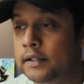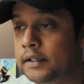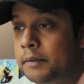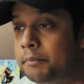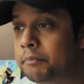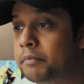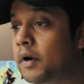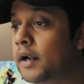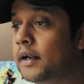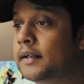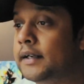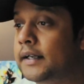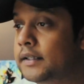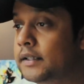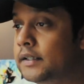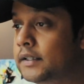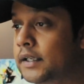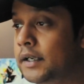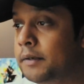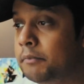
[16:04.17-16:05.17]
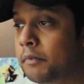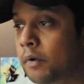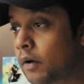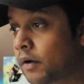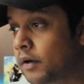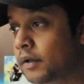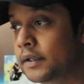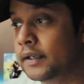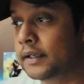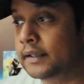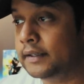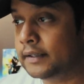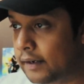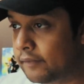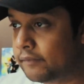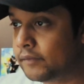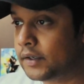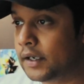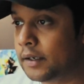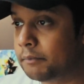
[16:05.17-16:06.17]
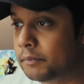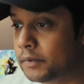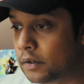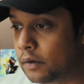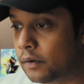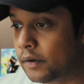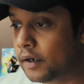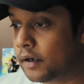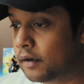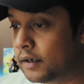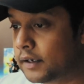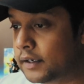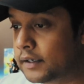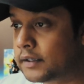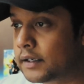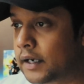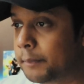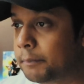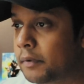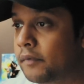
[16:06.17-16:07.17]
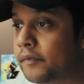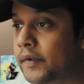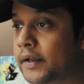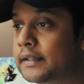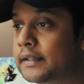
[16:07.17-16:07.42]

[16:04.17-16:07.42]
the product testing team or the dev team. So here is a couple of